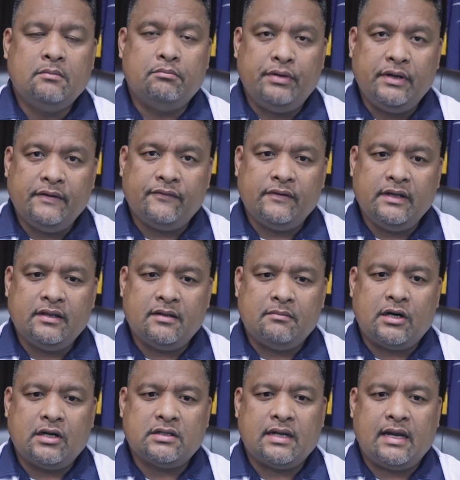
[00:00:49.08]
Briefly, the
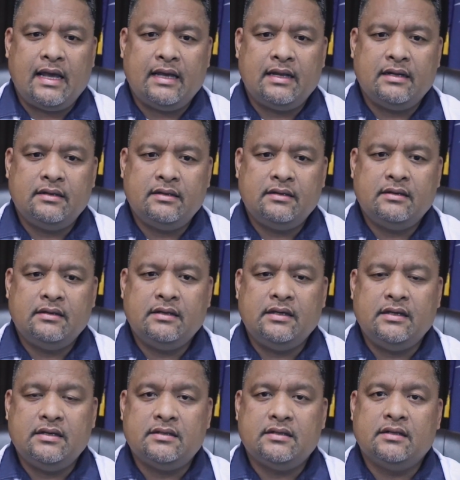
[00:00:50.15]
Marshall Island
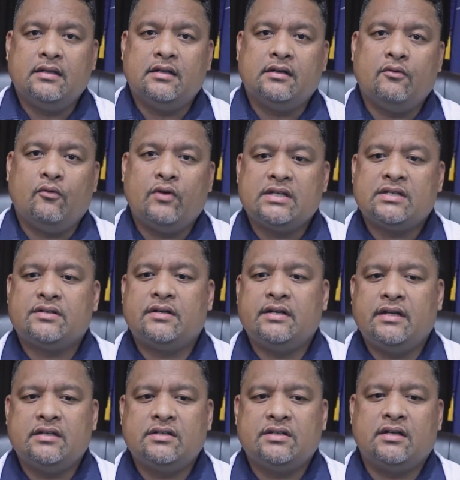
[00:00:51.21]
is in the
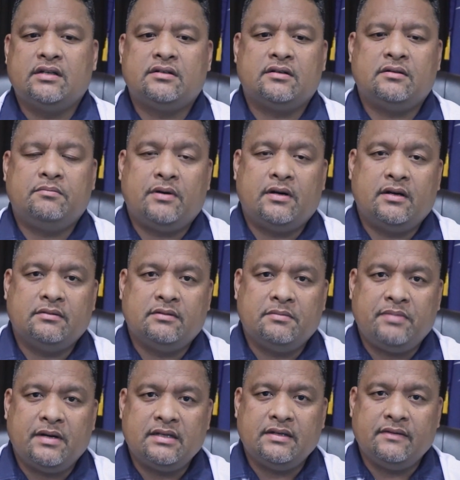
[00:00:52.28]
western and central part of the
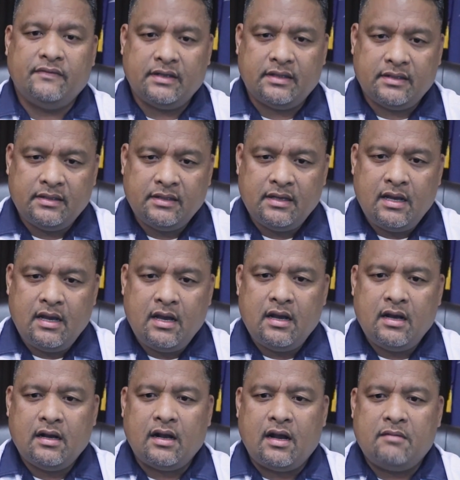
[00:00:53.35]
Pacific,
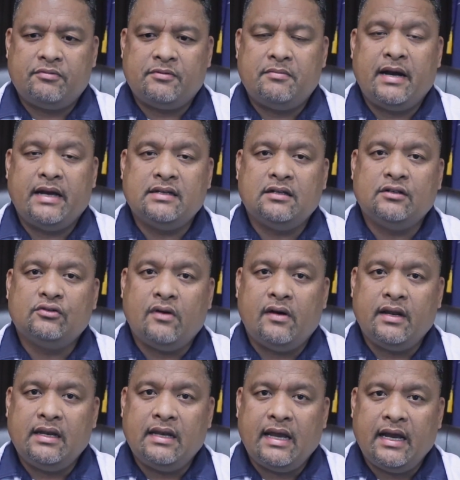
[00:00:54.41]
comprising
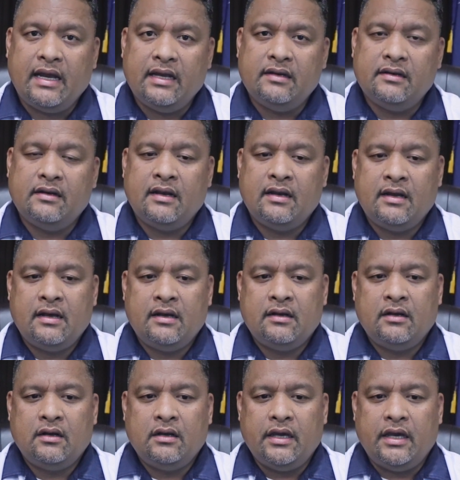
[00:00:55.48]
29
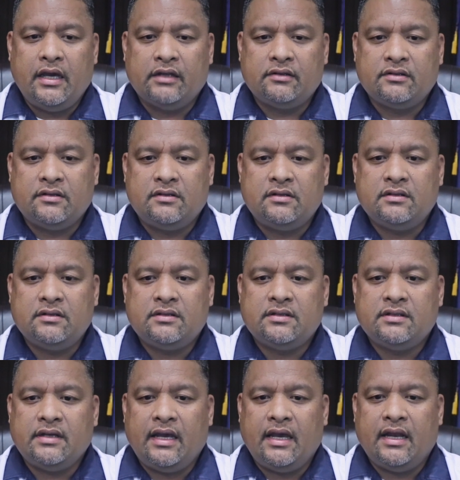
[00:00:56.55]

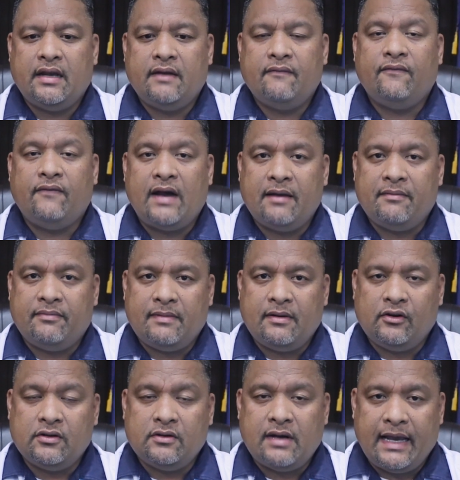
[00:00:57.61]
atolls and five
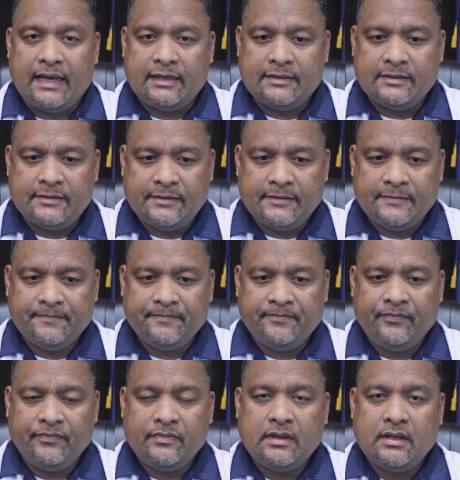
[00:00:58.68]
low islands.
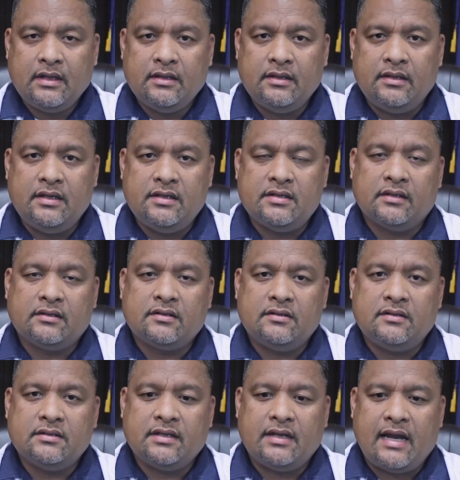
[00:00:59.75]
These
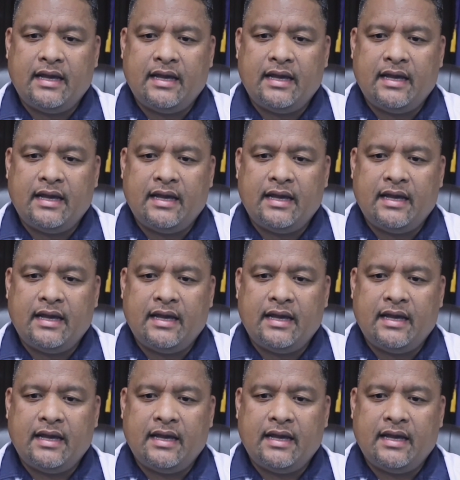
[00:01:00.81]
atolls and